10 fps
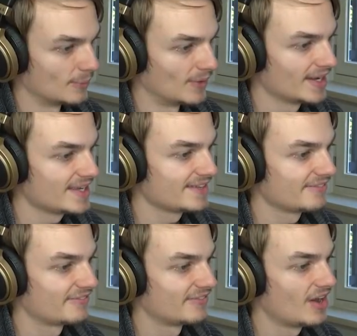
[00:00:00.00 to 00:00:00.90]
Why the
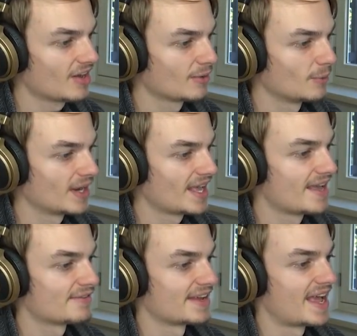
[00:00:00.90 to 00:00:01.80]
fuck would I
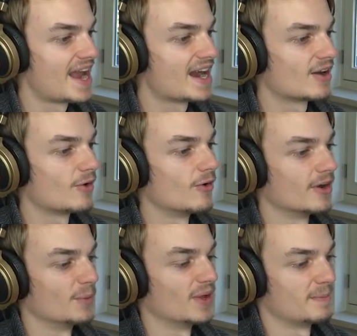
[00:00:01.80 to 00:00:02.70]
have an air
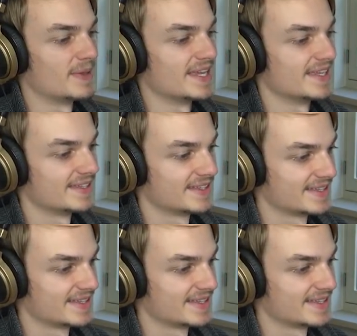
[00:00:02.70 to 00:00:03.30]
horn with me?